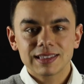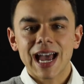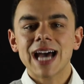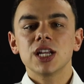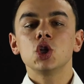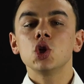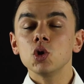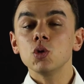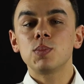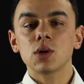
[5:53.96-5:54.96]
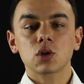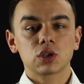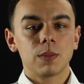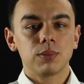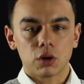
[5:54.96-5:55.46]
to add a new block
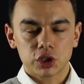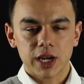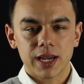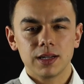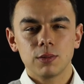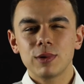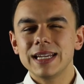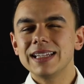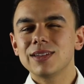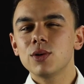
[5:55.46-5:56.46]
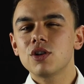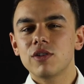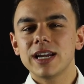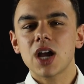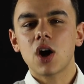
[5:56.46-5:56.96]
to the blockchain, we need to
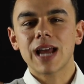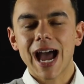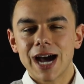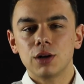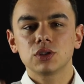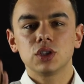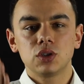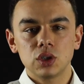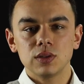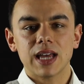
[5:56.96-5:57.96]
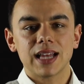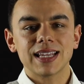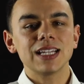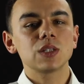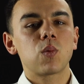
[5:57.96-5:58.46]
agree on how to do that.
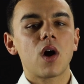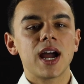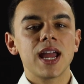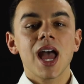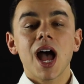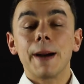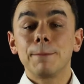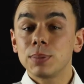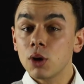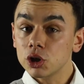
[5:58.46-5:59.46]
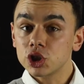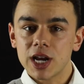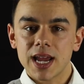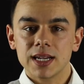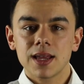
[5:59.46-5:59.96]
That is why a
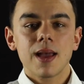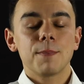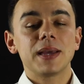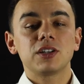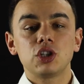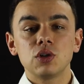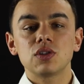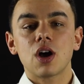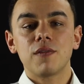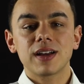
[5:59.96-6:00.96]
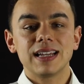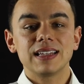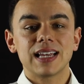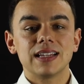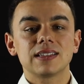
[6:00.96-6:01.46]
blockchain makes use of a
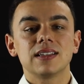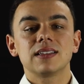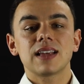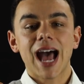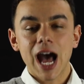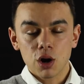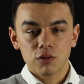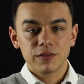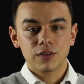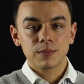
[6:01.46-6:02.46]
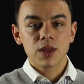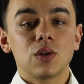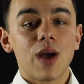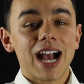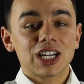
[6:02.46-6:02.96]
consensus algorithm
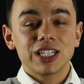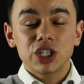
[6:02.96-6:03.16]
to actually